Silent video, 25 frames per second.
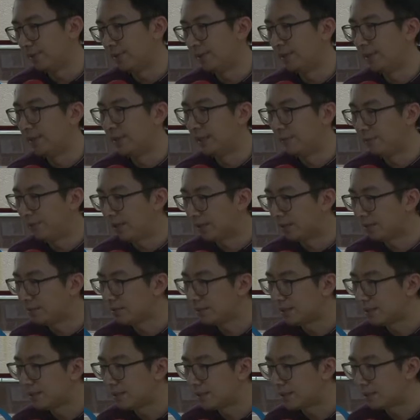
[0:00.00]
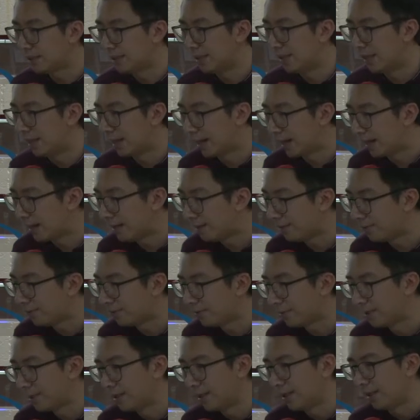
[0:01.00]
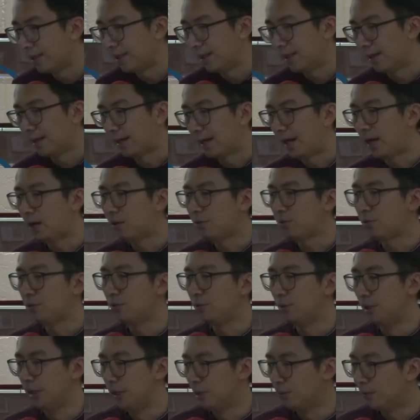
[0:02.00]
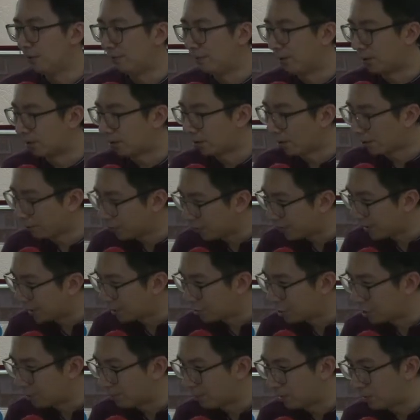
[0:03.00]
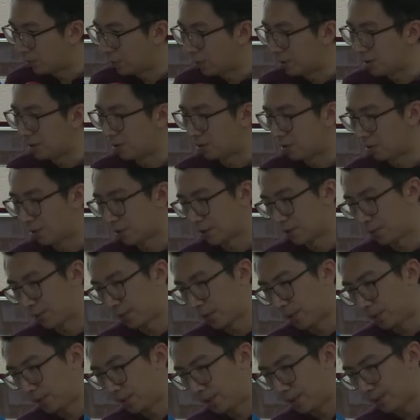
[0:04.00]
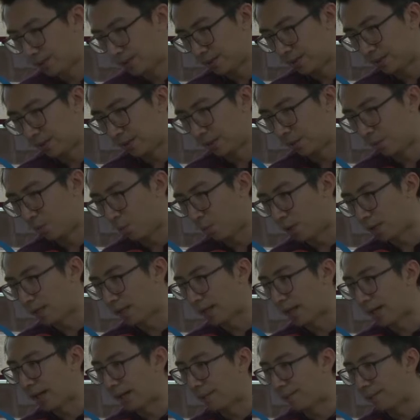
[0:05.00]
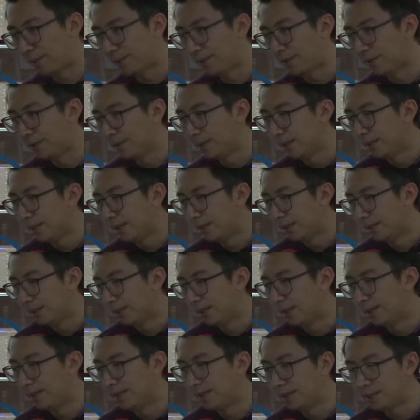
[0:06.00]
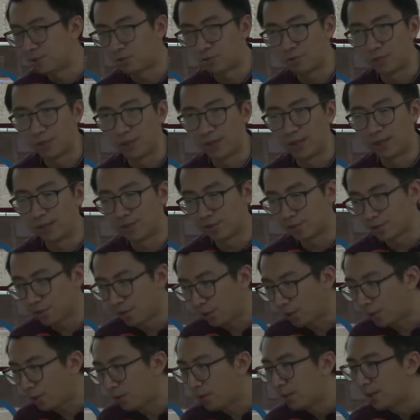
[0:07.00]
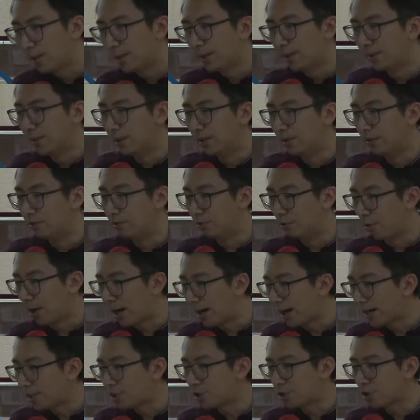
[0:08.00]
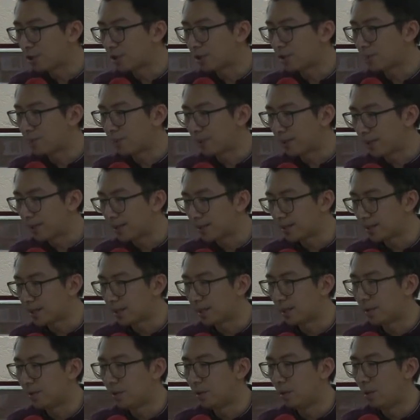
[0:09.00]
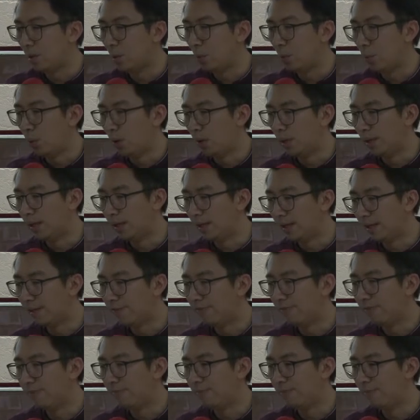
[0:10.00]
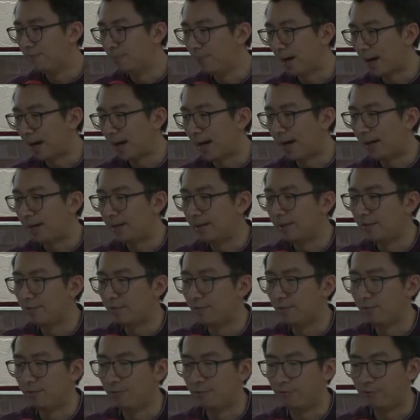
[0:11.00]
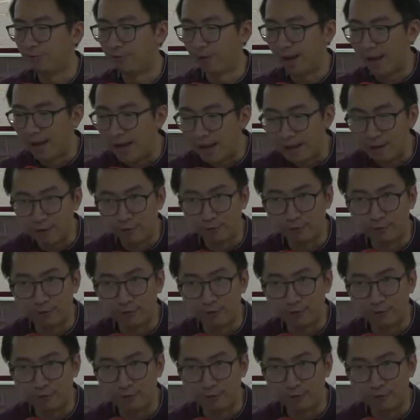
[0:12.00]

the difficulties in life, and how to deal with the contradiction between God's promise and what happened in history. And so the righteous person will live by faith.